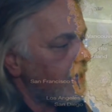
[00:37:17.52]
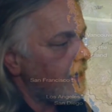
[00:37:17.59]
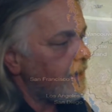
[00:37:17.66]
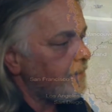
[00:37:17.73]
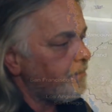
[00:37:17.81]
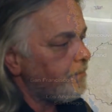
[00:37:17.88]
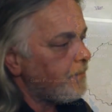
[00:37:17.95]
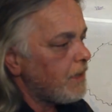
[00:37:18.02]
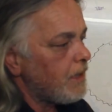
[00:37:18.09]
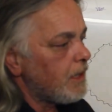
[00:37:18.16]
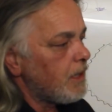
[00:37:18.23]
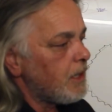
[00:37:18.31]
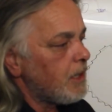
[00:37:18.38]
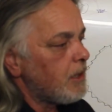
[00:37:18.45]
gone.
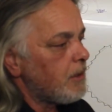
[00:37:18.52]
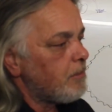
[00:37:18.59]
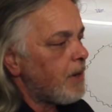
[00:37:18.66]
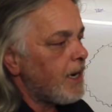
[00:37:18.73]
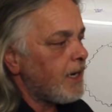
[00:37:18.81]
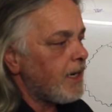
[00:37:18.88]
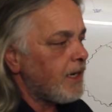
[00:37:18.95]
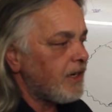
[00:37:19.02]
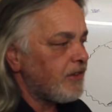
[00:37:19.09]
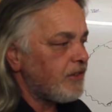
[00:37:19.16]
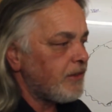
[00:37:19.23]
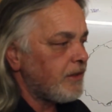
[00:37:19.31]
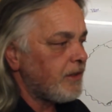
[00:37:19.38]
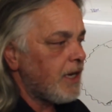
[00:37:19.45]
But it
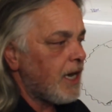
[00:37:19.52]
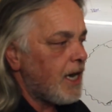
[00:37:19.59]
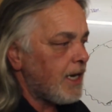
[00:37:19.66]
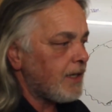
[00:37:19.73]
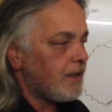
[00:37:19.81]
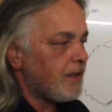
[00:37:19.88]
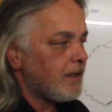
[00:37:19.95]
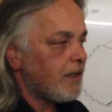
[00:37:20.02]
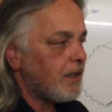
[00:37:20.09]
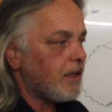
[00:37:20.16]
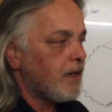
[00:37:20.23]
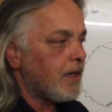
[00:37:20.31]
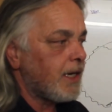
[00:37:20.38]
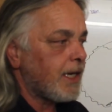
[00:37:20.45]
is not
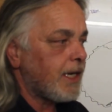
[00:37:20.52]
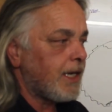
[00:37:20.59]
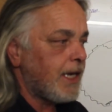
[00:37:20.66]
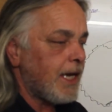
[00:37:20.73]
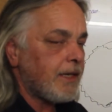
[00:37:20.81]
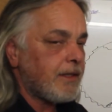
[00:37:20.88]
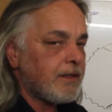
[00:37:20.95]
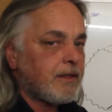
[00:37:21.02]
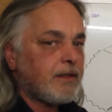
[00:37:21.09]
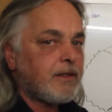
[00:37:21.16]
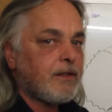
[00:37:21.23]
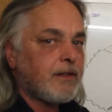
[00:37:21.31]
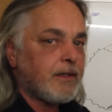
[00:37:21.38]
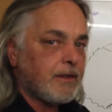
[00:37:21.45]
going to get
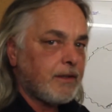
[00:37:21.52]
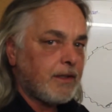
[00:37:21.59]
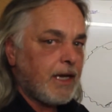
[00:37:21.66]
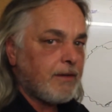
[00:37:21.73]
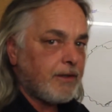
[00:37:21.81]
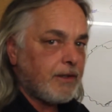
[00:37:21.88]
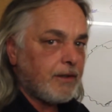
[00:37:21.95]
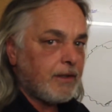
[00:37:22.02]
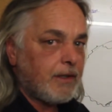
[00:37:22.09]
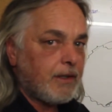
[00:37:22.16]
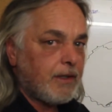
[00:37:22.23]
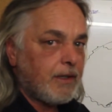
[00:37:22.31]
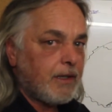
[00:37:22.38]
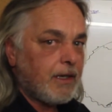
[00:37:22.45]
to the level
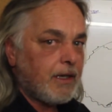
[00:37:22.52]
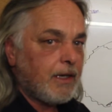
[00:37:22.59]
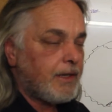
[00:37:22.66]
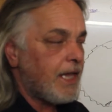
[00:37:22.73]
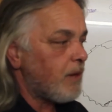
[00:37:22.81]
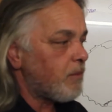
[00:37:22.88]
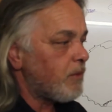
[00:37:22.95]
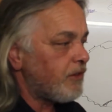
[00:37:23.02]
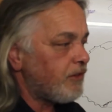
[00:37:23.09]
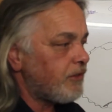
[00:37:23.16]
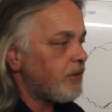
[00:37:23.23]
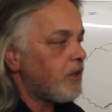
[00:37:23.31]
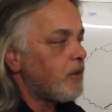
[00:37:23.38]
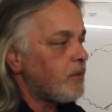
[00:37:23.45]
that was
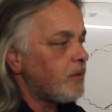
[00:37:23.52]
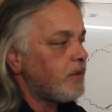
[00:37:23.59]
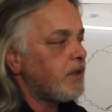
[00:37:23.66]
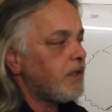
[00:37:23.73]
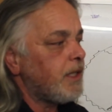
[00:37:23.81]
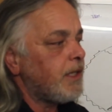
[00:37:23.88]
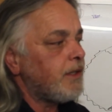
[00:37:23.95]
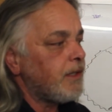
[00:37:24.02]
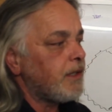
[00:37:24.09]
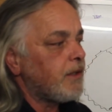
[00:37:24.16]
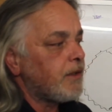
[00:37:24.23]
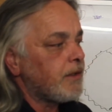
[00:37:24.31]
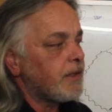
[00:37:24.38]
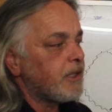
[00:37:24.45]
shown in
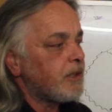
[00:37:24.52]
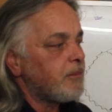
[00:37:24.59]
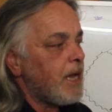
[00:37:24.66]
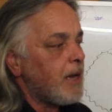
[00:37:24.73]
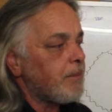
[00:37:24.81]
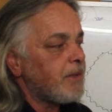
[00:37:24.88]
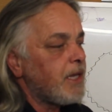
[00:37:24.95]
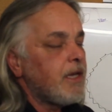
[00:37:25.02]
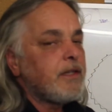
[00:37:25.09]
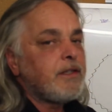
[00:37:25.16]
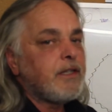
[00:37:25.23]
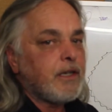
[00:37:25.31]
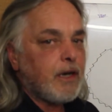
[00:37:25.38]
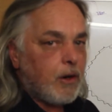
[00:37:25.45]
the earlier map.
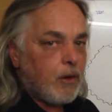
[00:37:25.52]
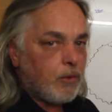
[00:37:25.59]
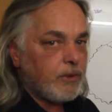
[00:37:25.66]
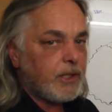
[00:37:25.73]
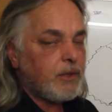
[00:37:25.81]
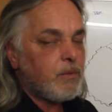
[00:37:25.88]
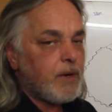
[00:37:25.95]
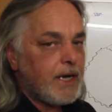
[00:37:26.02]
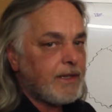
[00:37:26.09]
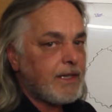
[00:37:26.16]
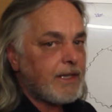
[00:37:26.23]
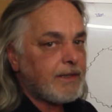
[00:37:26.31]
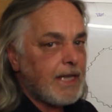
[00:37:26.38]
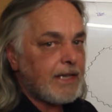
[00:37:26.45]
The only way
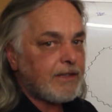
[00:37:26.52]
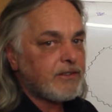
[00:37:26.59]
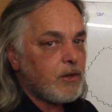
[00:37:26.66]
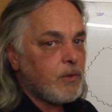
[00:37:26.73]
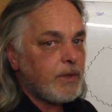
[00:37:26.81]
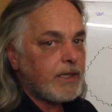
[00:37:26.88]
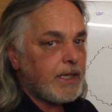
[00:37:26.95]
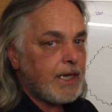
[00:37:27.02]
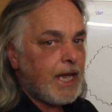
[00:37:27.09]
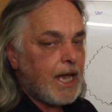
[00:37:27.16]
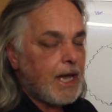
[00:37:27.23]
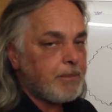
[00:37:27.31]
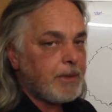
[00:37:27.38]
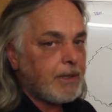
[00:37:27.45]
that that's going to
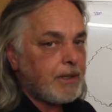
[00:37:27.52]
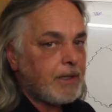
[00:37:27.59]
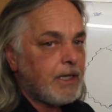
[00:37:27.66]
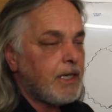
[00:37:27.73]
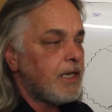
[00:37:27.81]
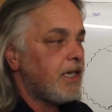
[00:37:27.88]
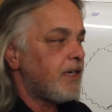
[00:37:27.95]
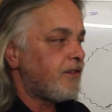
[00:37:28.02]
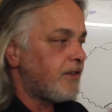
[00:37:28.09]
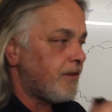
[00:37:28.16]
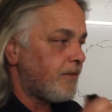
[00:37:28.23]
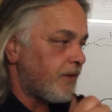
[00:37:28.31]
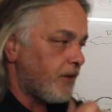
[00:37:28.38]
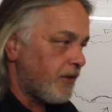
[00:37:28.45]
happen is
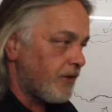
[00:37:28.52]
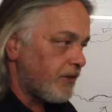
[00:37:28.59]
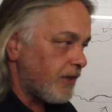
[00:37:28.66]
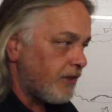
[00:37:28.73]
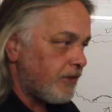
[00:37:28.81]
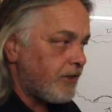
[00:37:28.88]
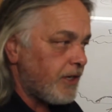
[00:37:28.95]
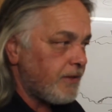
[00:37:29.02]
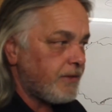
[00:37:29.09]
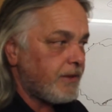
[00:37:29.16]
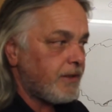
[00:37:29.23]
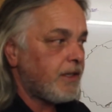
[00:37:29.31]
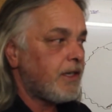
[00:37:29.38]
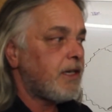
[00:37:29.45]
if there is a
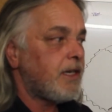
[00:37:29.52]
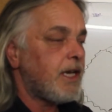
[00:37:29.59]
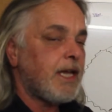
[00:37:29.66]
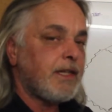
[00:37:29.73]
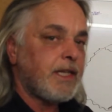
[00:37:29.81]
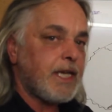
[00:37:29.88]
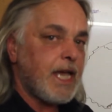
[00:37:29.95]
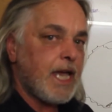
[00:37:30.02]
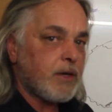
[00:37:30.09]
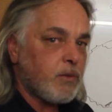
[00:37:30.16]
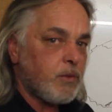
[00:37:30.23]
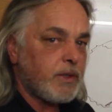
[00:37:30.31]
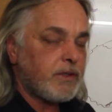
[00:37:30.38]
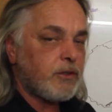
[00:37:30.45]
shift and the
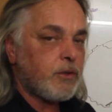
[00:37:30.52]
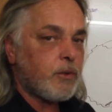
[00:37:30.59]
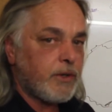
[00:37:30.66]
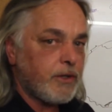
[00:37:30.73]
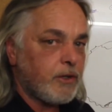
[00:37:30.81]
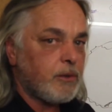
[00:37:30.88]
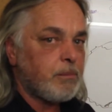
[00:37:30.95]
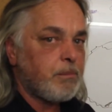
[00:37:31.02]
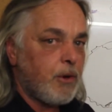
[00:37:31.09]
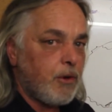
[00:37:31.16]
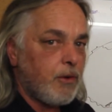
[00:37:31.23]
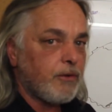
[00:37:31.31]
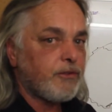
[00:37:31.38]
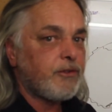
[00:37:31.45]
equatorial
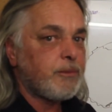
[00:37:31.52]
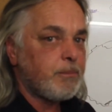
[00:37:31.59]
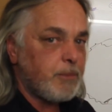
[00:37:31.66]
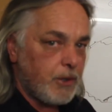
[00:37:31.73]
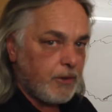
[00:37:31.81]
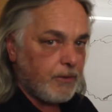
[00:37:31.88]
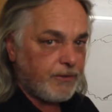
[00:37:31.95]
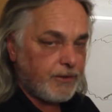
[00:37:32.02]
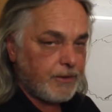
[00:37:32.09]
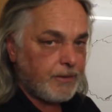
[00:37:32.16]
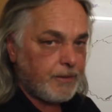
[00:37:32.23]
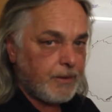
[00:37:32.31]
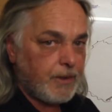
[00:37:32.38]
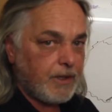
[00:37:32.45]
bulge
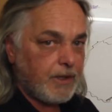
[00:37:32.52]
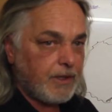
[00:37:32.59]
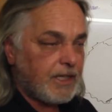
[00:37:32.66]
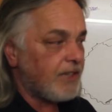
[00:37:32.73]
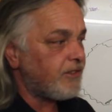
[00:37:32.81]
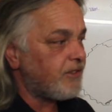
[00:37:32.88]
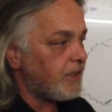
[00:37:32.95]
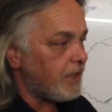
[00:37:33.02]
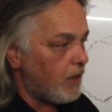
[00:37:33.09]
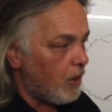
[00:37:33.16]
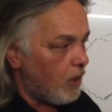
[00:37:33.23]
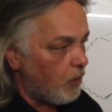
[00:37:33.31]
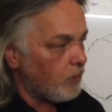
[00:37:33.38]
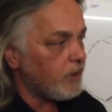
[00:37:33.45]
moves. That's the
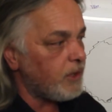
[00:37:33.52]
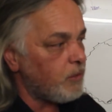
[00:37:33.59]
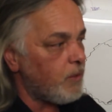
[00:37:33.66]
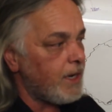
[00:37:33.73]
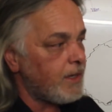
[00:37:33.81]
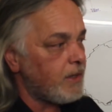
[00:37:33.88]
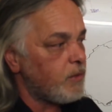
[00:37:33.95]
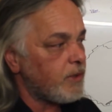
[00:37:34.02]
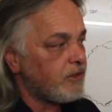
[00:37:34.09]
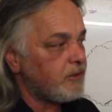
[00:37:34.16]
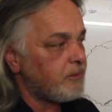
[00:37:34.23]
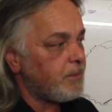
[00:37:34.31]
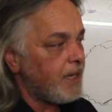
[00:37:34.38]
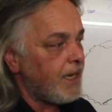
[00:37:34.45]
only way to
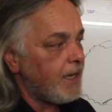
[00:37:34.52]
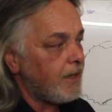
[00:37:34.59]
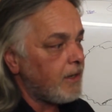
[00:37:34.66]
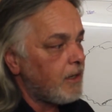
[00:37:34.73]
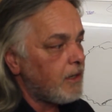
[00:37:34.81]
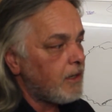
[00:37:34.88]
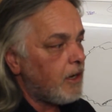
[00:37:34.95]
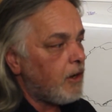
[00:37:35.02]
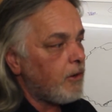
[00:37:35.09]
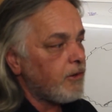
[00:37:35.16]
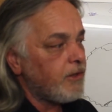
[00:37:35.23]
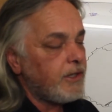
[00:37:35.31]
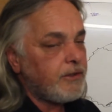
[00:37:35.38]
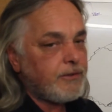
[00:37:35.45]
explain
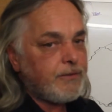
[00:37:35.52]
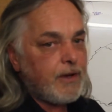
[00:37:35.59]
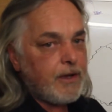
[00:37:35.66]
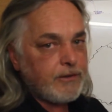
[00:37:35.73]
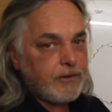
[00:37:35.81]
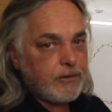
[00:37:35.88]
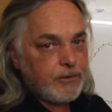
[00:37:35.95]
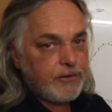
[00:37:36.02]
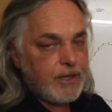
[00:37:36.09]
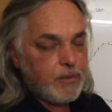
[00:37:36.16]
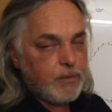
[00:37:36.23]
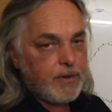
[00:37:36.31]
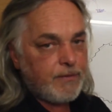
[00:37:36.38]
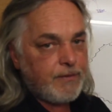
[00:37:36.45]
all these fossils
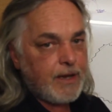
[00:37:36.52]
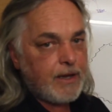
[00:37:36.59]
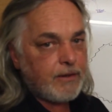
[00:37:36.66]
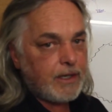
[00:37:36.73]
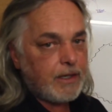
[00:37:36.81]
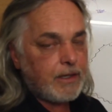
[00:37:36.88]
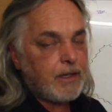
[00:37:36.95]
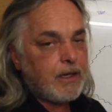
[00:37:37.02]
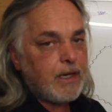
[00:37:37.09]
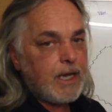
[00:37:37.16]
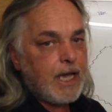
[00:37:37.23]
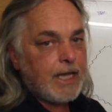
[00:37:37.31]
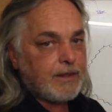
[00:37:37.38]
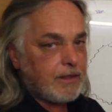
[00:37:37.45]
that we're finding
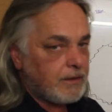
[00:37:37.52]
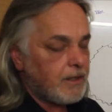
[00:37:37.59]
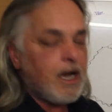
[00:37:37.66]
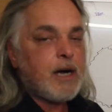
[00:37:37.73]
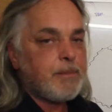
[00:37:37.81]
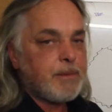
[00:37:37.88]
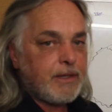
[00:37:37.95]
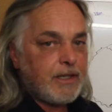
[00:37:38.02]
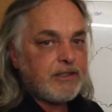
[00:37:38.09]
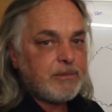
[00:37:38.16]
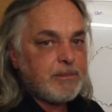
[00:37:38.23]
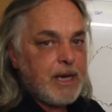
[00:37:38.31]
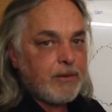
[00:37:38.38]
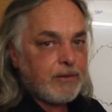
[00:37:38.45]
at the top of
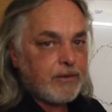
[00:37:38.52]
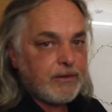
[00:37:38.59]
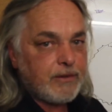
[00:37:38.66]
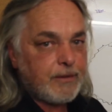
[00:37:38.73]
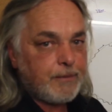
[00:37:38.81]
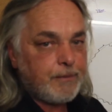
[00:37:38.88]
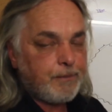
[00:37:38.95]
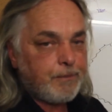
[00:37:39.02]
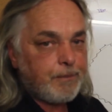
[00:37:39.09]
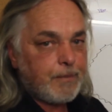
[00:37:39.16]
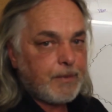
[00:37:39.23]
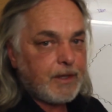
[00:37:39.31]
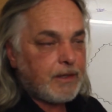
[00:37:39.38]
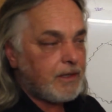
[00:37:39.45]
these mountains.
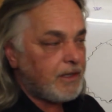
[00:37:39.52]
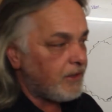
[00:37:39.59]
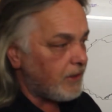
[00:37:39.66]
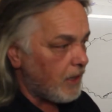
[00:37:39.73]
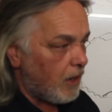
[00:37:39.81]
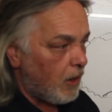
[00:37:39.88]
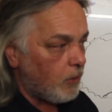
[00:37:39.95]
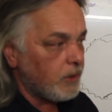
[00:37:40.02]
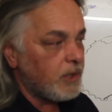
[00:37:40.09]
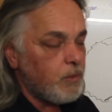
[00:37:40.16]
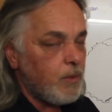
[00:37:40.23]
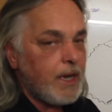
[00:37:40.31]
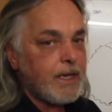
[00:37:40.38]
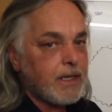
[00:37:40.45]
It's the only
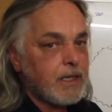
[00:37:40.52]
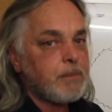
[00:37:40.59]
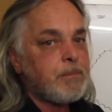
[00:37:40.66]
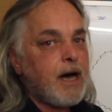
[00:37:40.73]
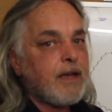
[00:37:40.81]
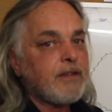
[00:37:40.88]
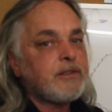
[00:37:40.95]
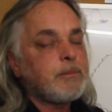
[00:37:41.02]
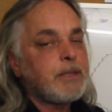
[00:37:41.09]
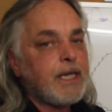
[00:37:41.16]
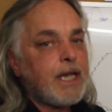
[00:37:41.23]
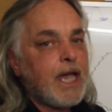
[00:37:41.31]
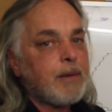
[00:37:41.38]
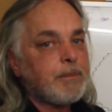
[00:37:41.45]
way it can
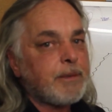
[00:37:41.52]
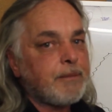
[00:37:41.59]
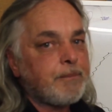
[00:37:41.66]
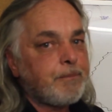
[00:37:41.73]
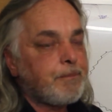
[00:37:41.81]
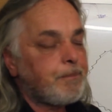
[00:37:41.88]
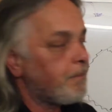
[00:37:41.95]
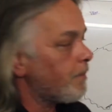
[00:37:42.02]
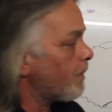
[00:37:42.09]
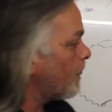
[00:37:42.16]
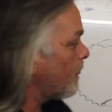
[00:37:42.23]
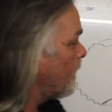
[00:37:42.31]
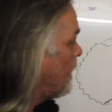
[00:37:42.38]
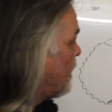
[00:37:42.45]
possibly happen.
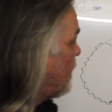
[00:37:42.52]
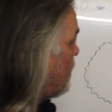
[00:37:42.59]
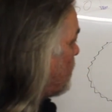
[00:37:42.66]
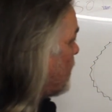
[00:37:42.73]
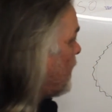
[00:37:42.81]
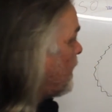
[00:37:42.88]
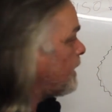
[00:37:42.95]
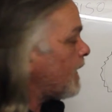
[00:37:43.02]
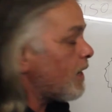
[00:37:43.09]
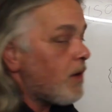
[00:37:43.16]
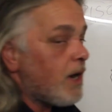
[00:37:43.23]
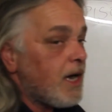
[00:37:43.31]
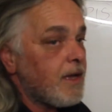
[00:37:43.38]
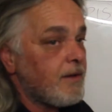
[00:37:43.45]
Okay,
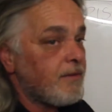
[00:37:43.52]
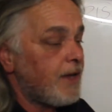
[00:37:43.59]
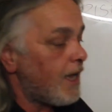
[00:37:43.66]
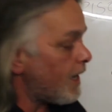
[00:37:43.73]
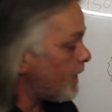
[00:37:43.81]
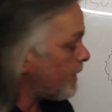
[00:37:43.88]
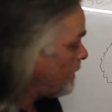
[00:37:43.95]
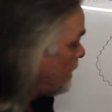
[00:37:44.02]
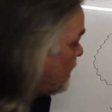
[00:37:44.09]
now I have had